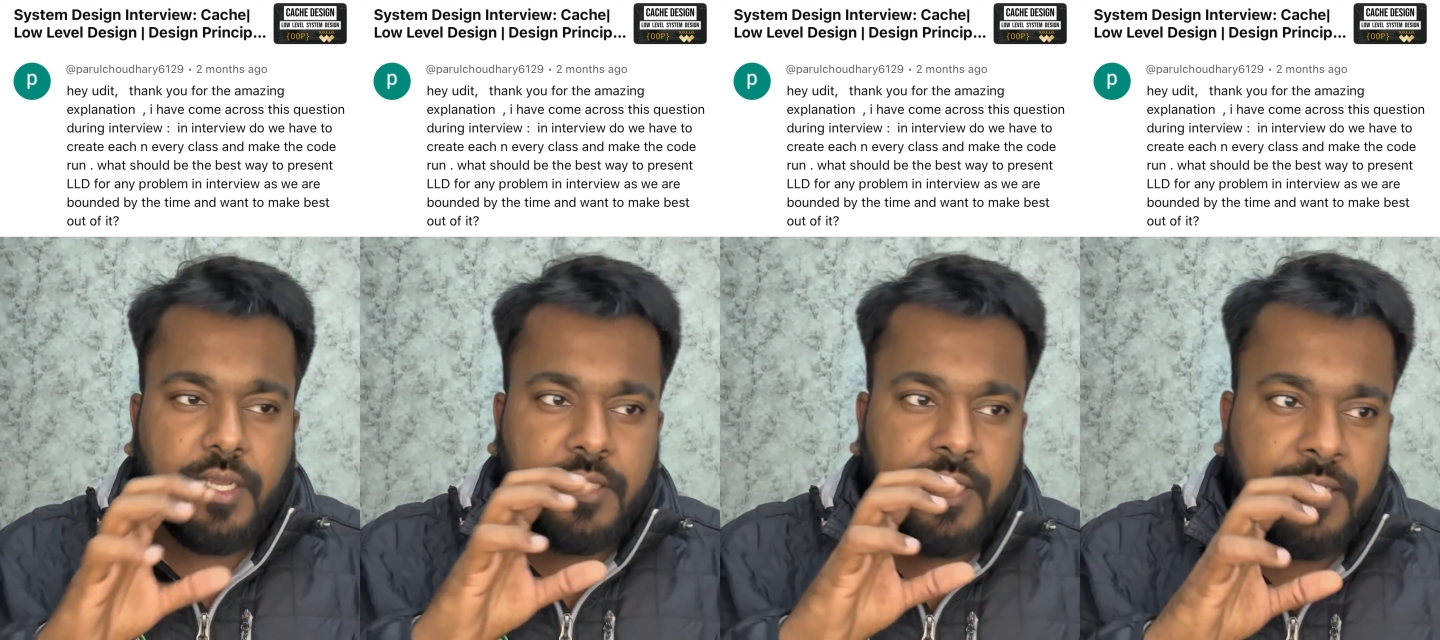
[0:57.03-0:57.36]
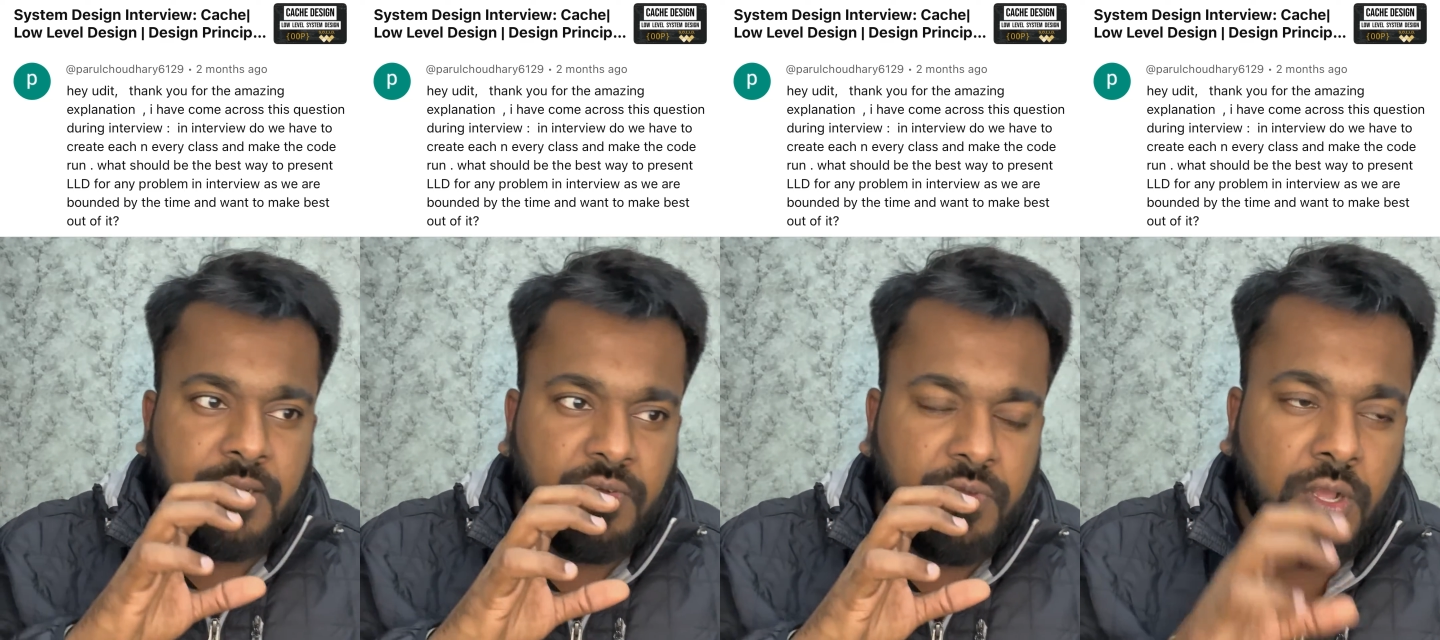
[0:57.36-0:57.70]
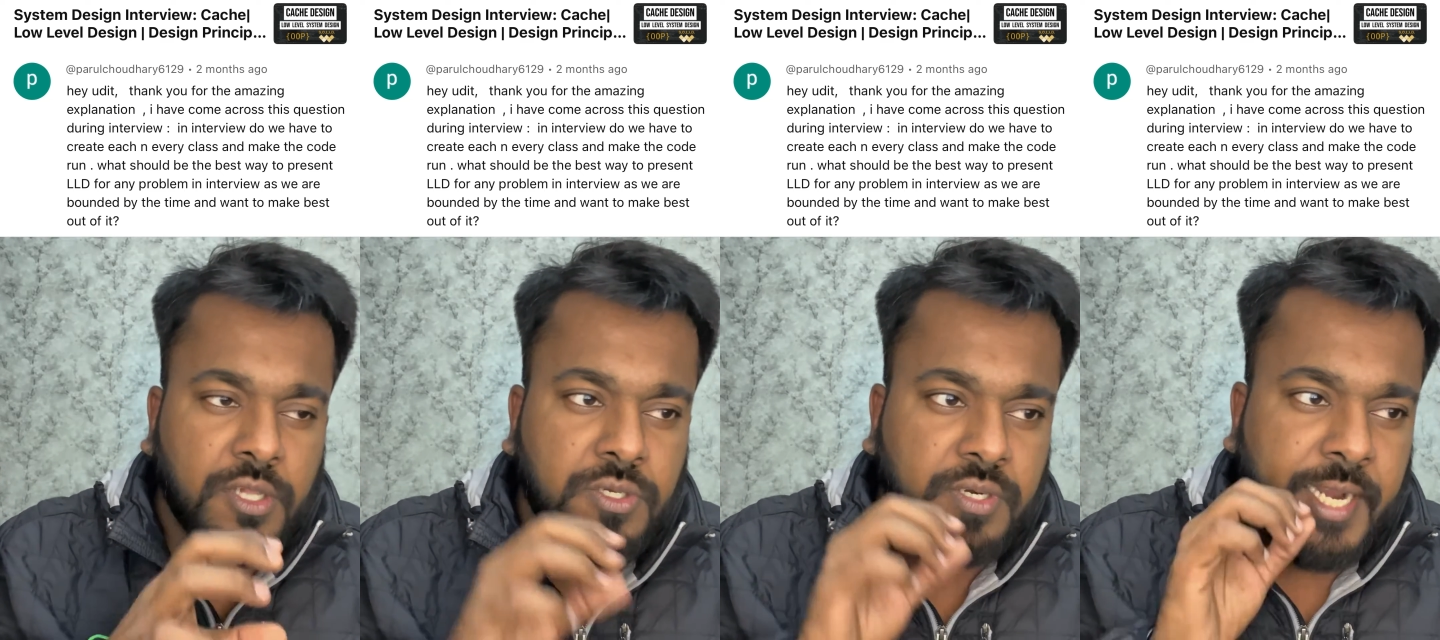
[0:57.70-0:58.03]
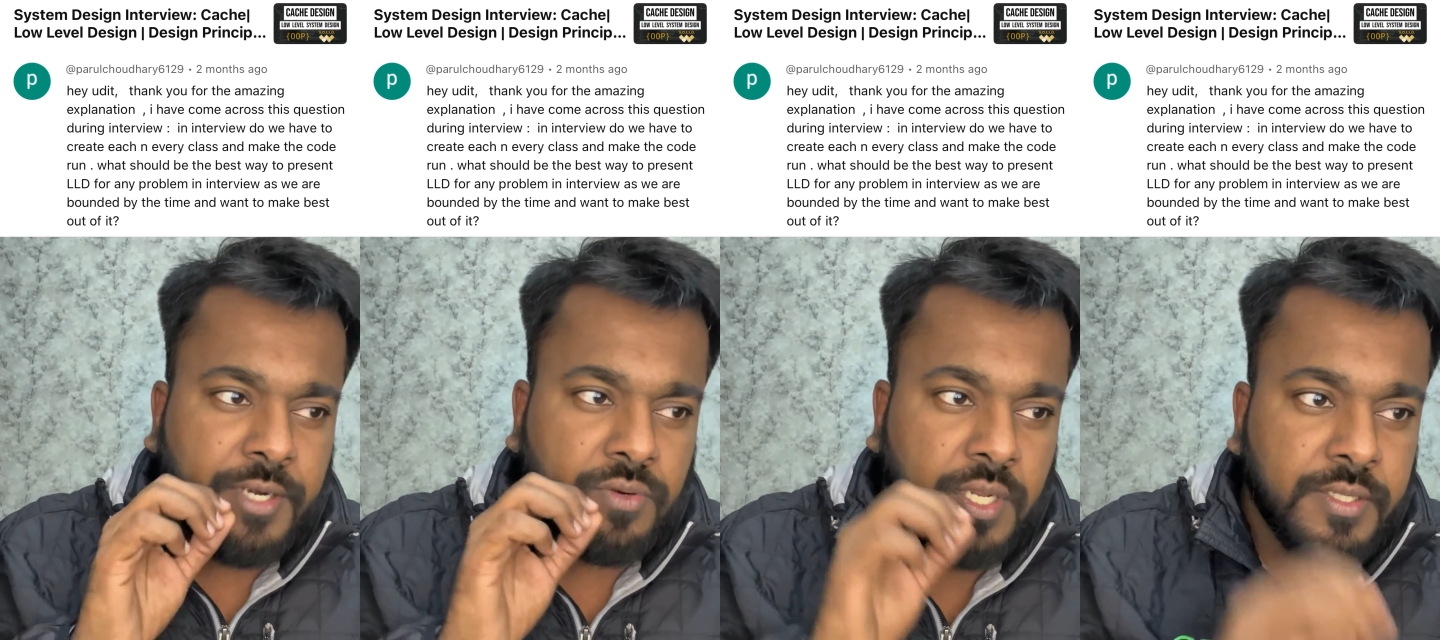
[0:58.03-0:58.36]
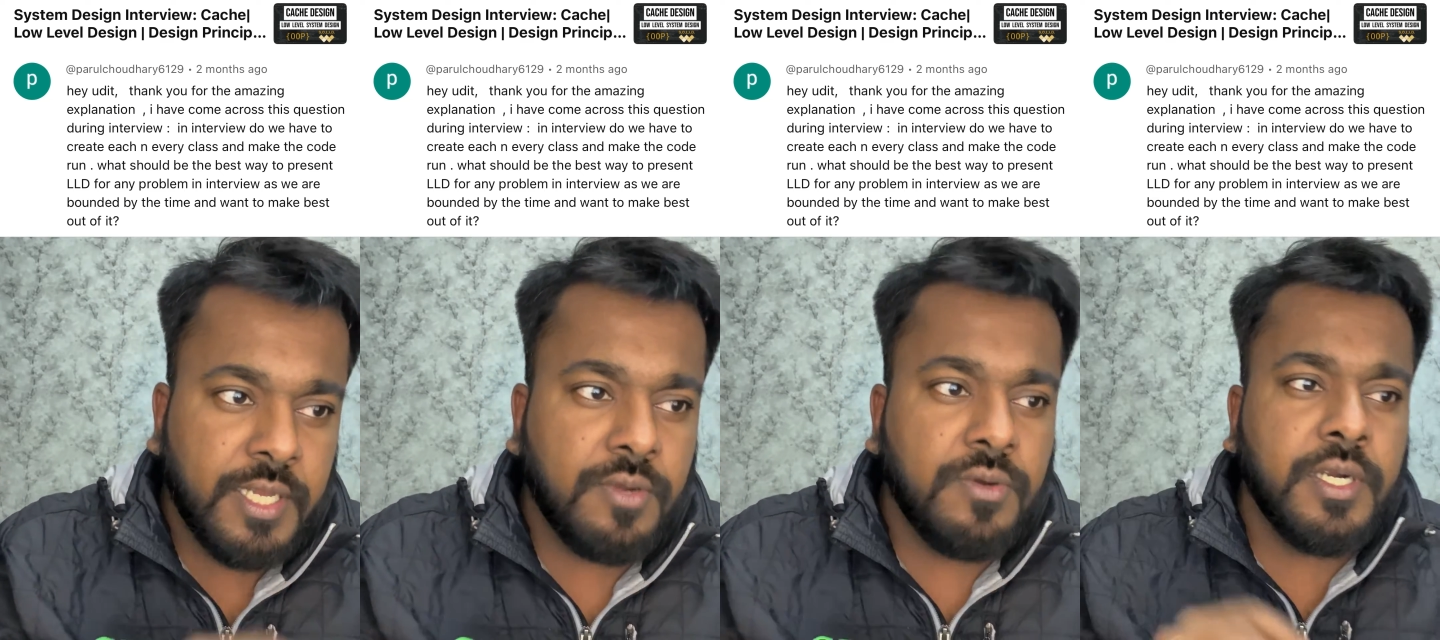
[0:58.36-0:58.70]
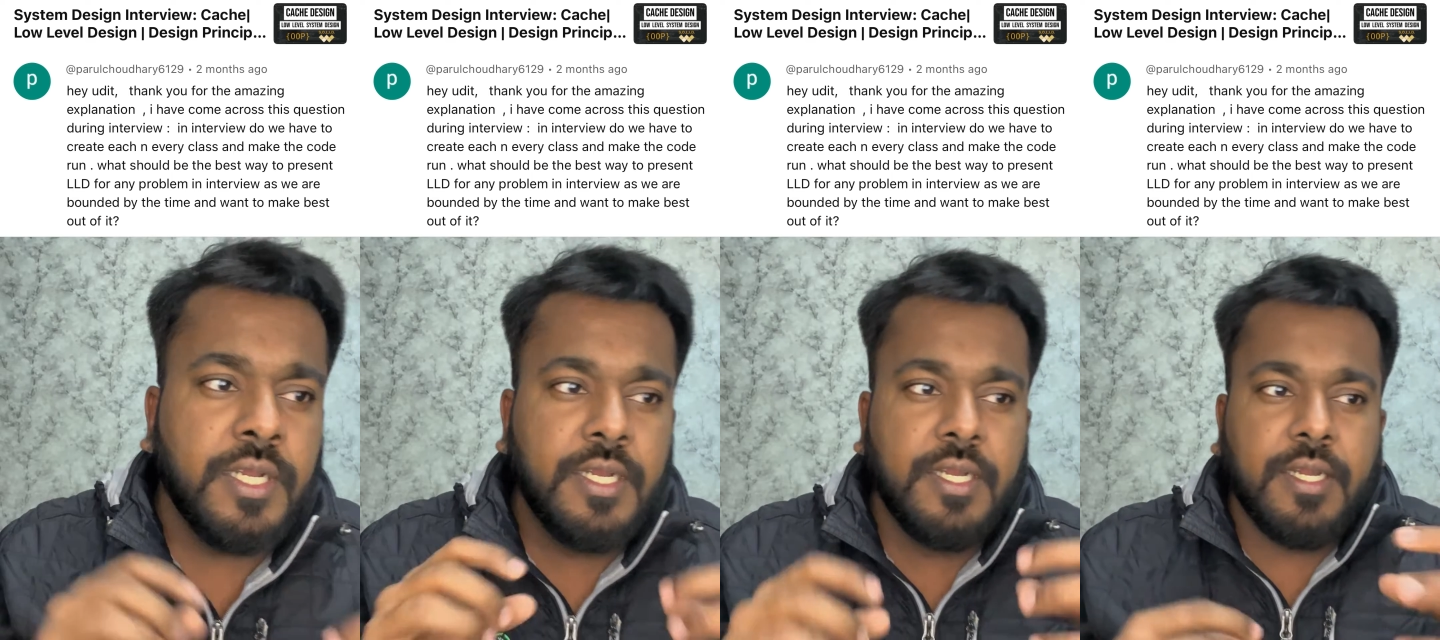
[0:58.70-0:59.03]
There the interviewer will also try to run the code,